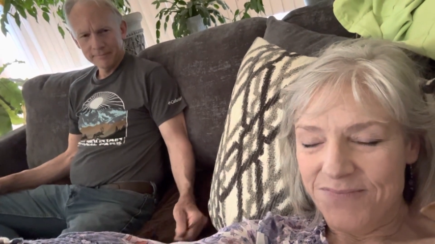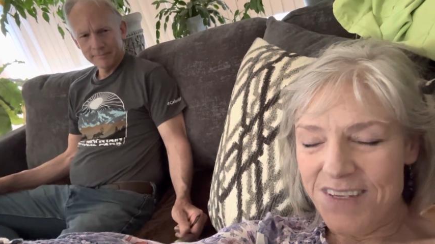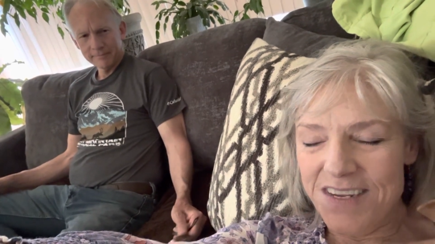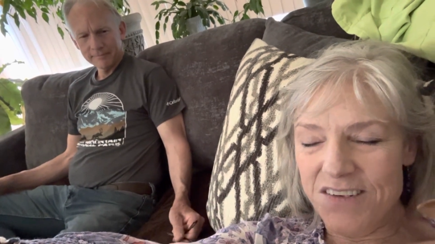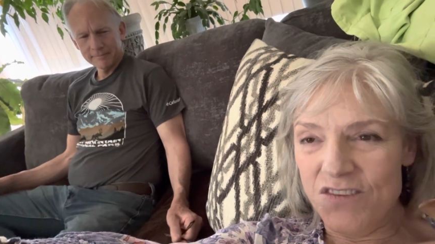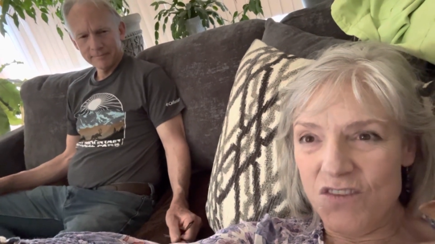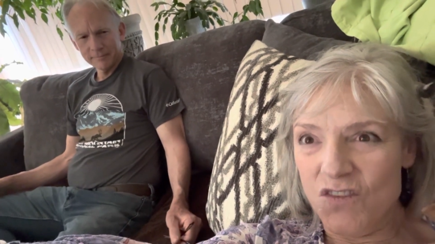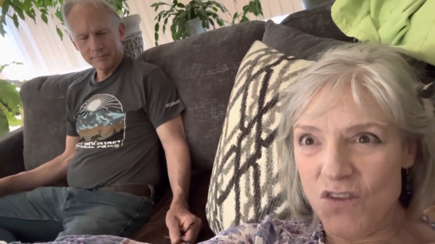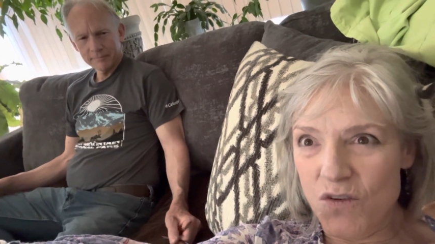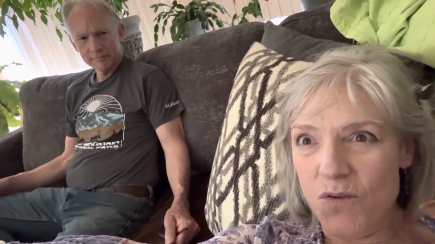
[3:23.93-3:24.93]
Speaker 1: it is
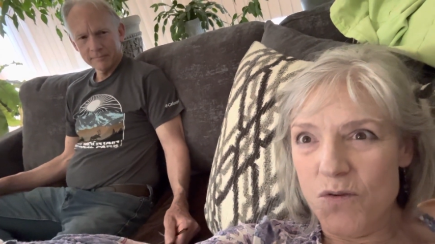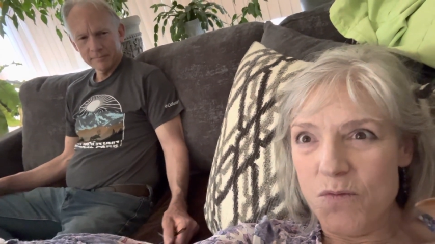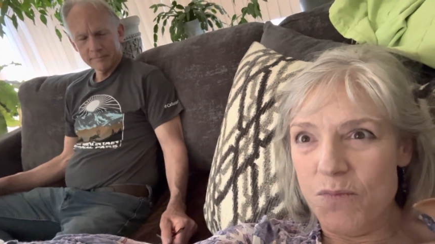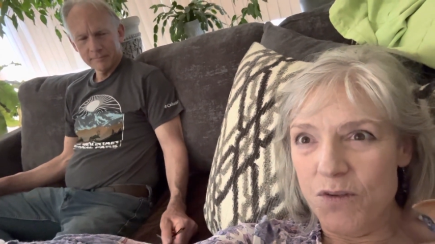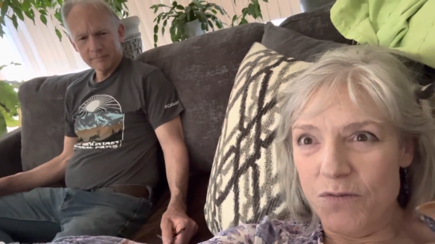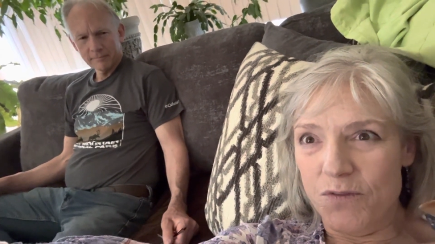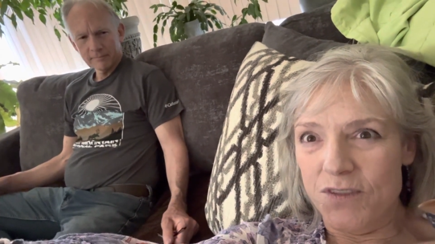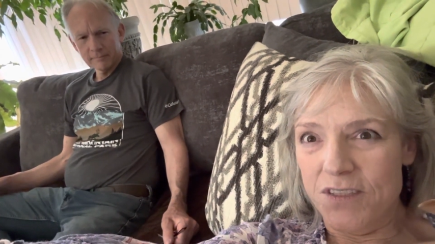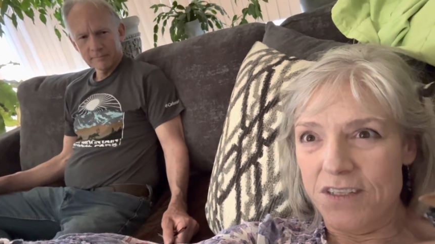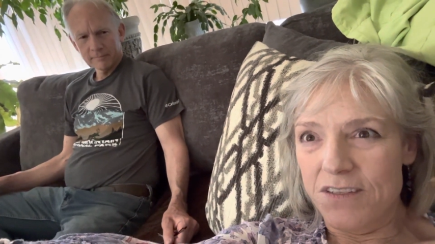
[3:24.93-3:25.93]
so beautiful
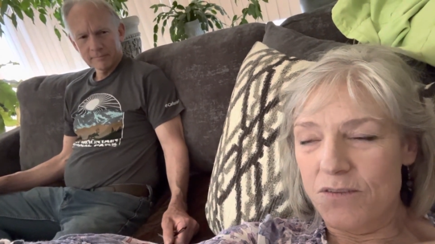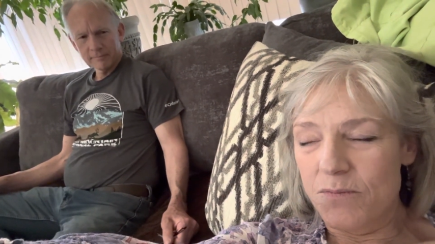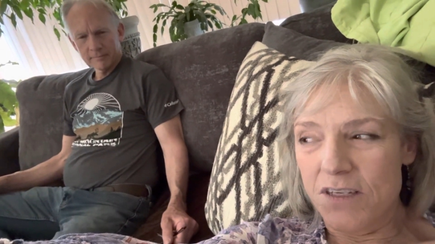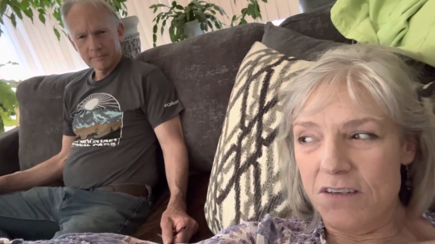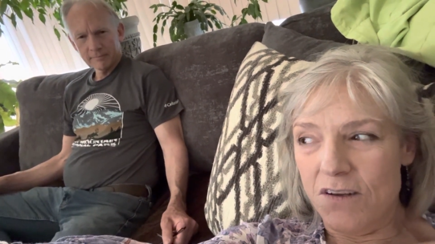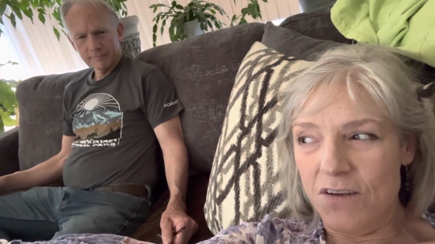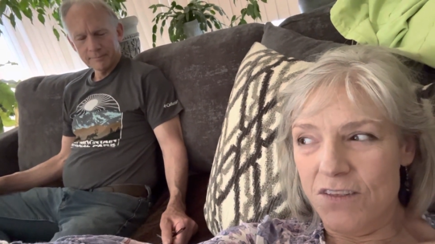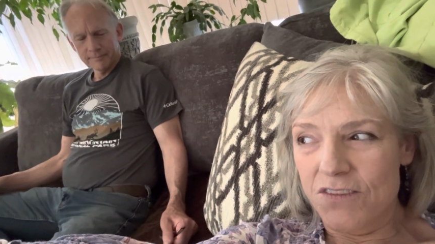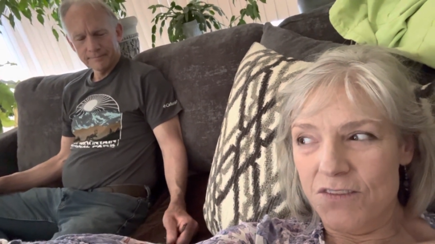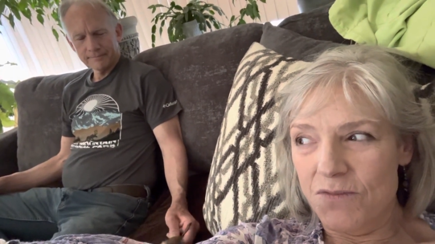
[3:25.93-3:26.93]
today. Oh my
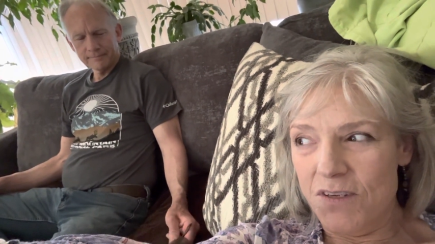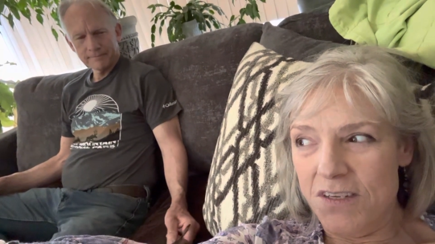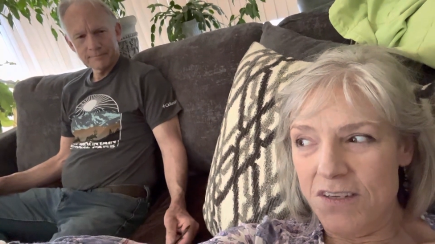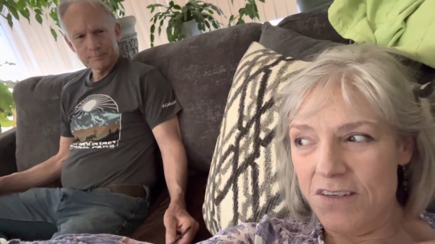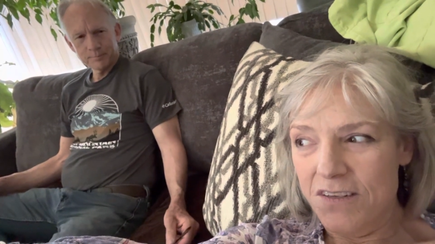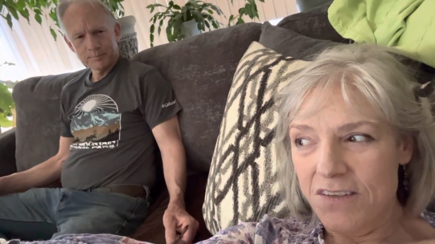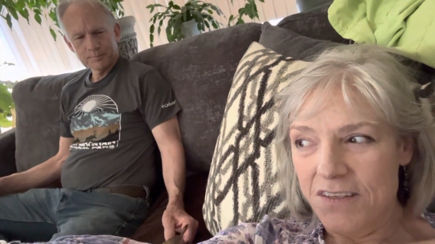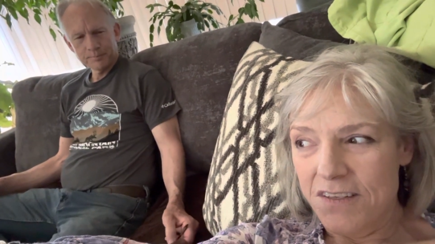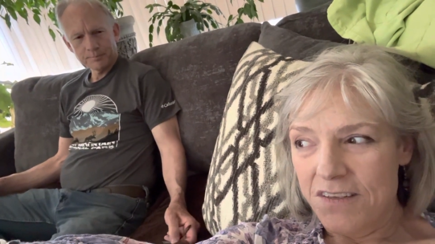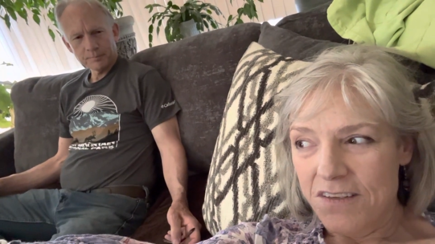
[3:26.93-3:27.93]
gosh. Like,
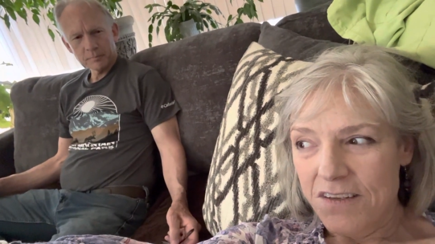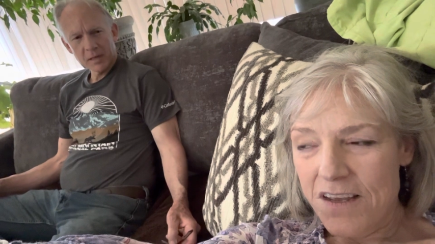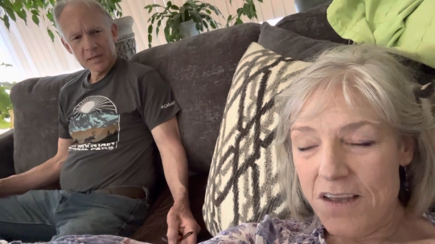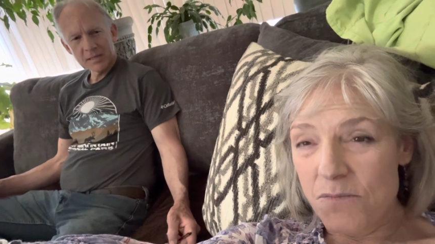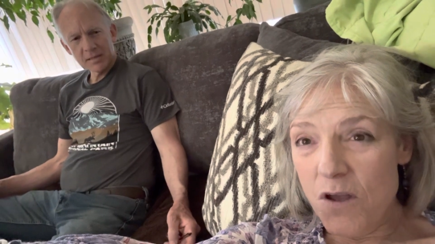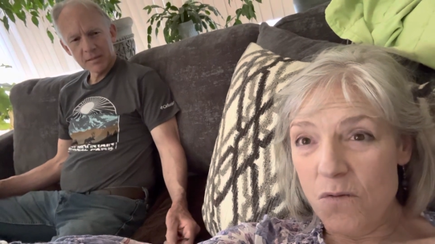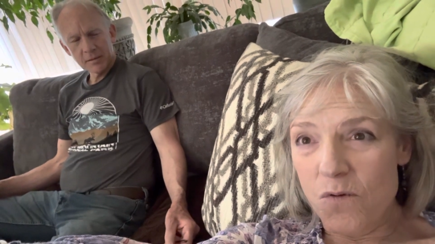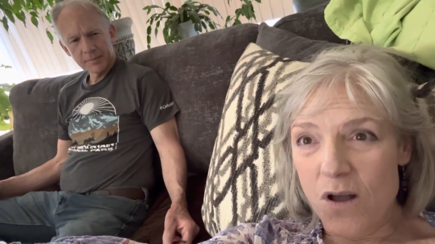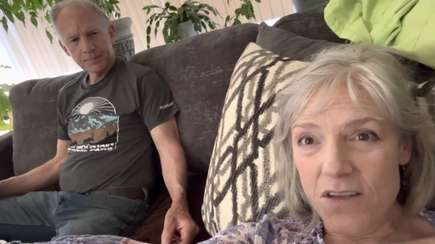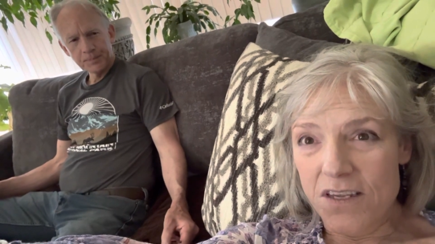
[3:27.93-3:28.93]
I'm not
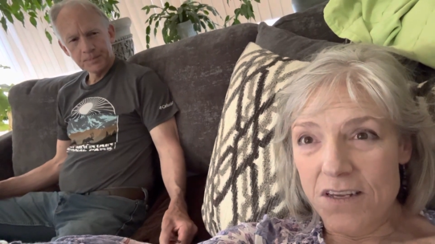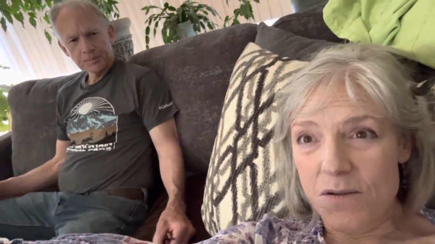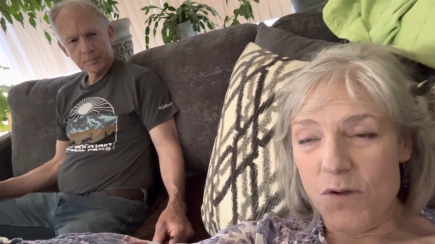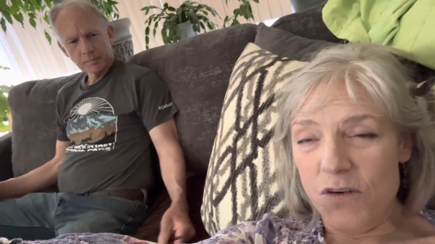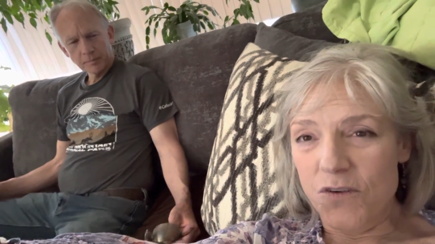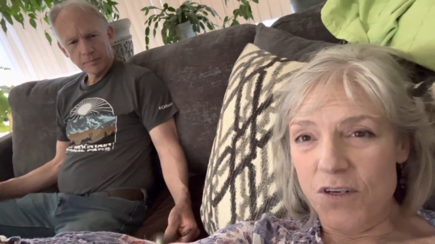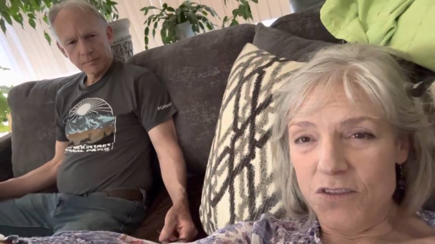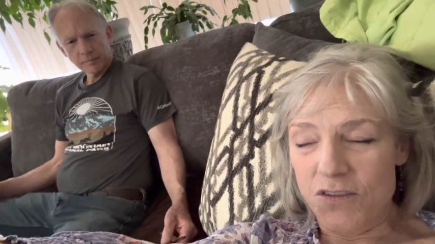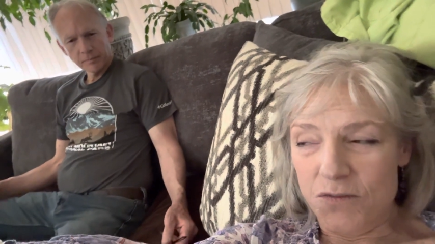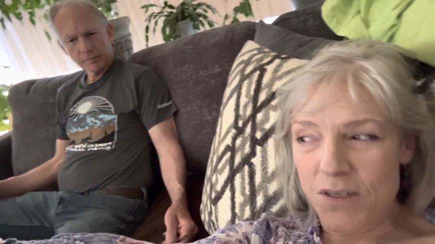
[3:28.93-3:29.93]
walking. I'm on
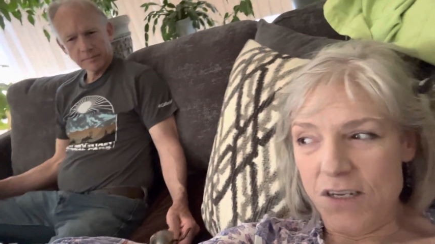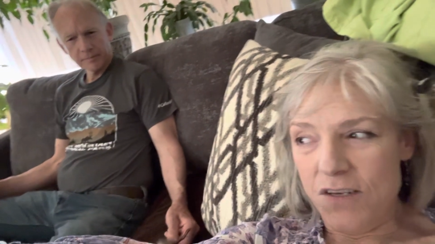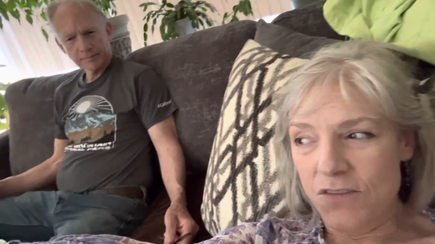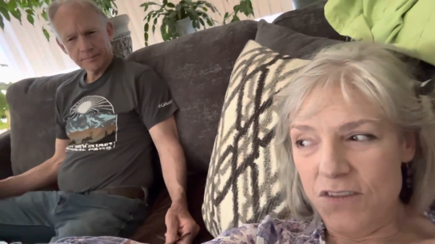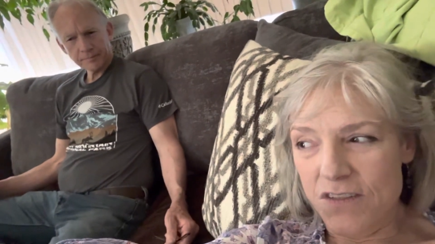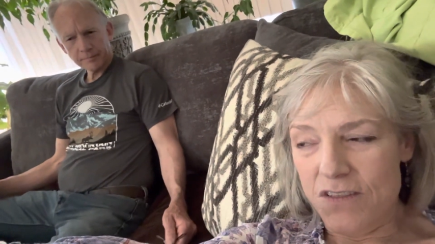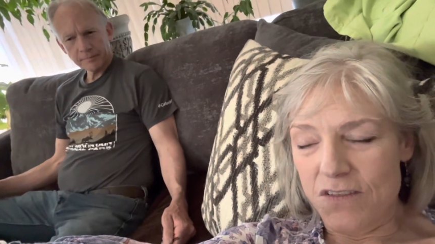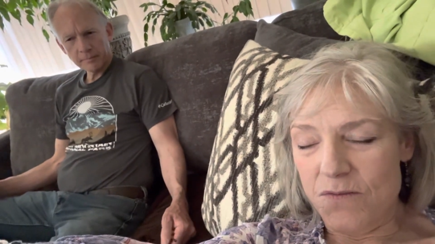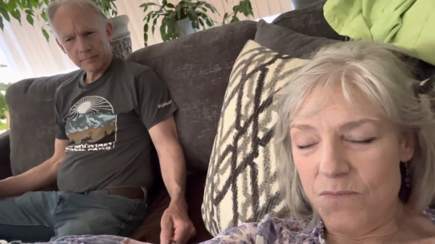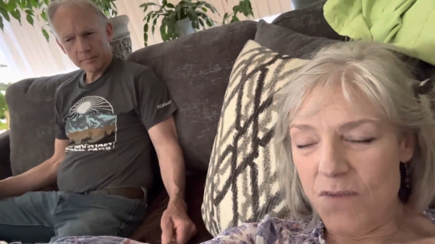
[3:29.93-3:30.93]
crutches right now just
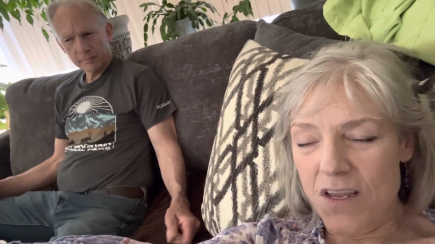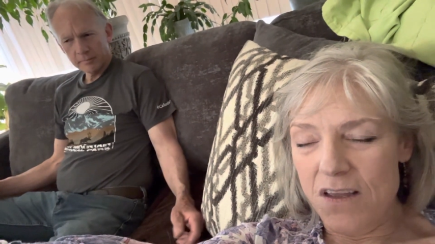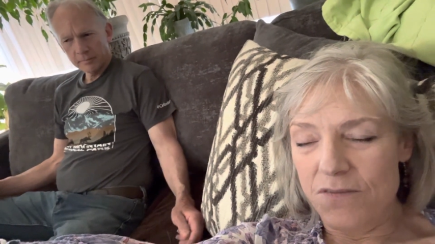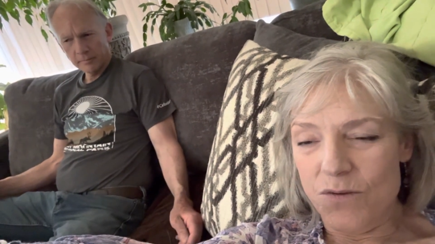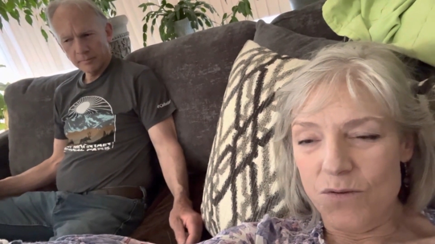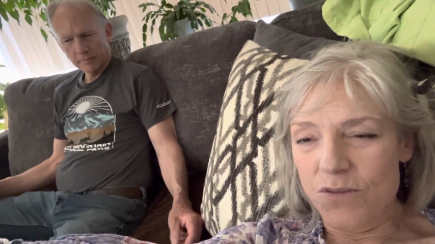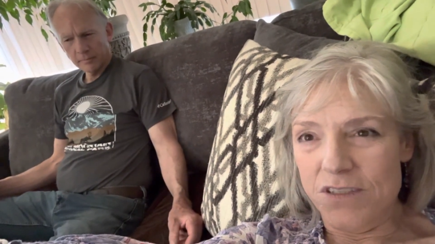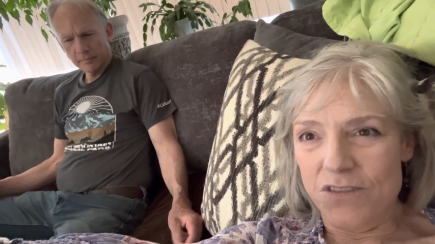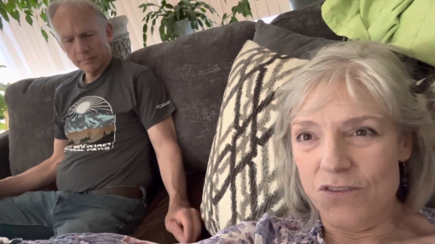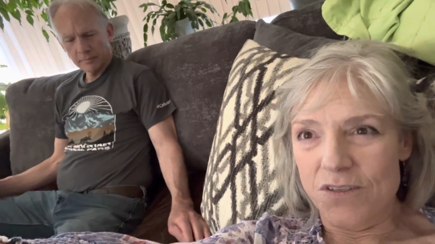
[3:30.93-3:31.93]
because I have an old
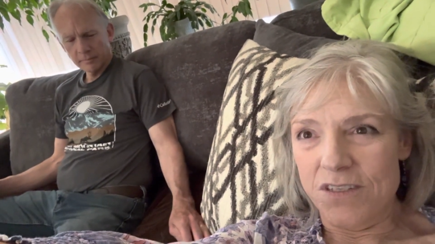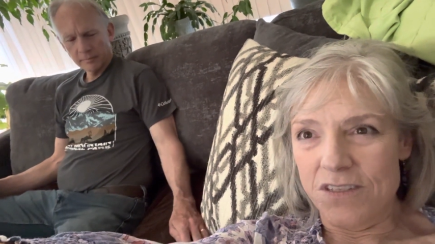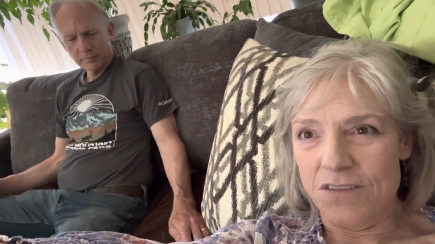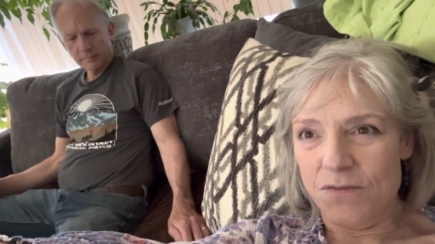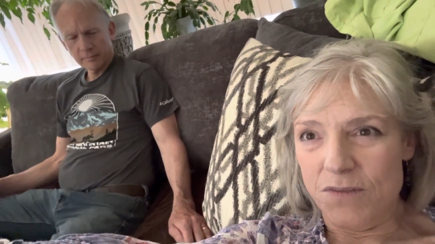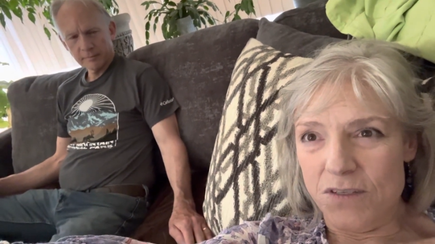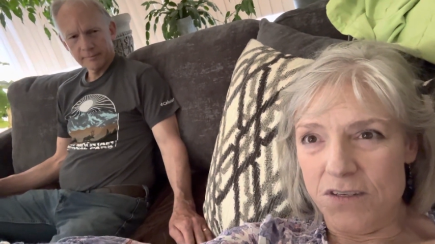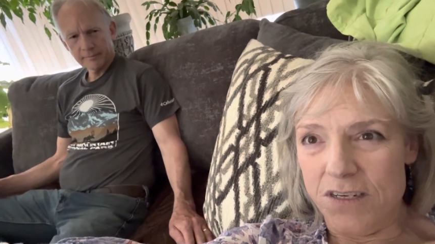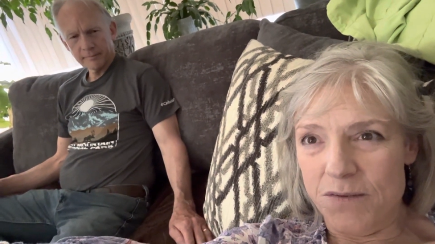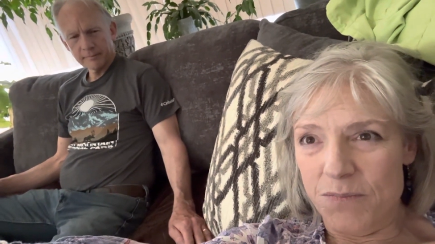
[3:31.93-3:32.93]
injury that's flared
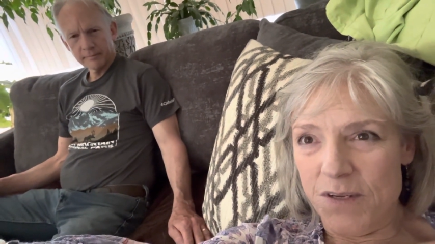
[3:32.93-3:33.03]
up.